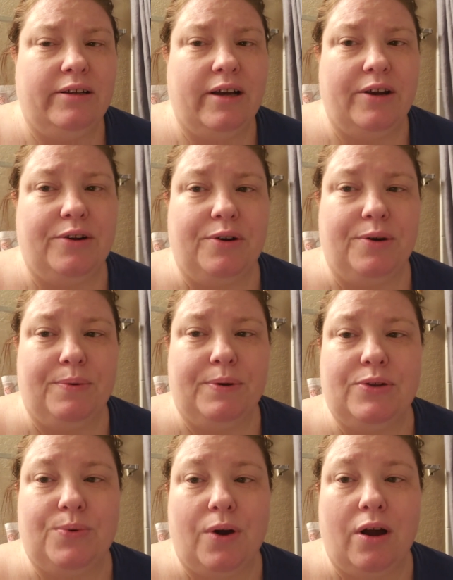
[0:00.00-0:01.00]
I don't know
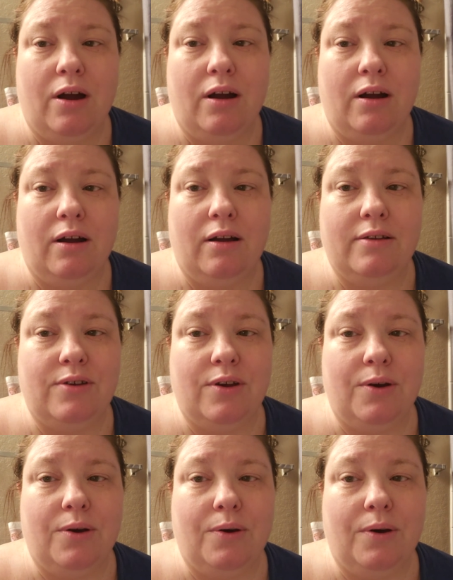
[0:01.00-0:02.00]
what's wrong.
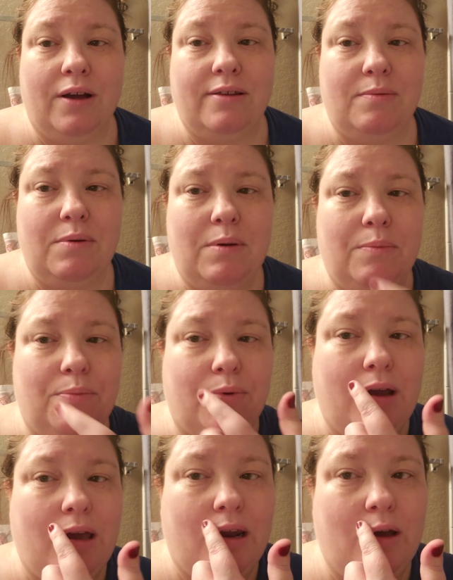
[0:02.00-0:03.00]
So I seem to be
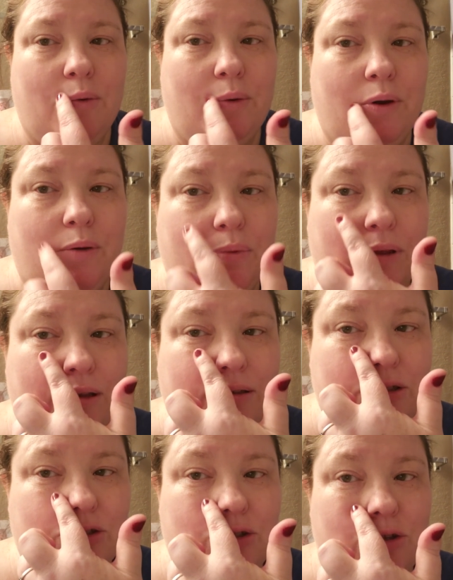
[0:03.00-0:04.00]
breaking out in weird
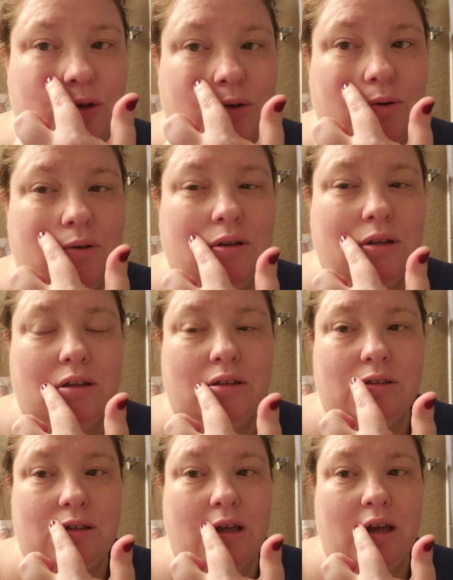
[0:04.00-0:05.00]
places too, it
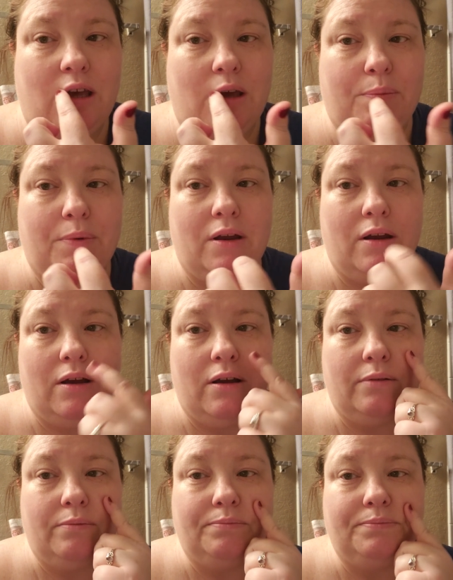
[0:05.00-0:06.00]
looks like. But
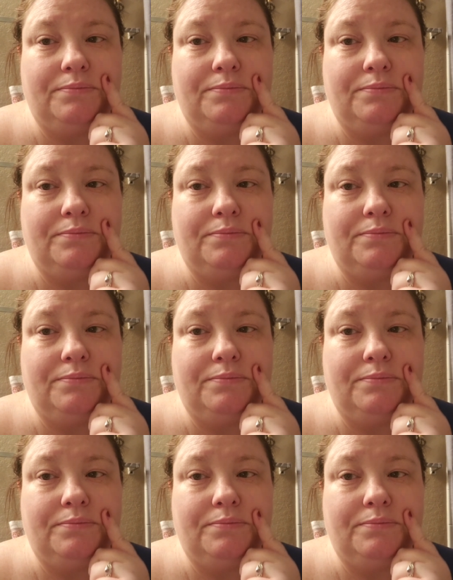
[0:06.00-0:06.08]
um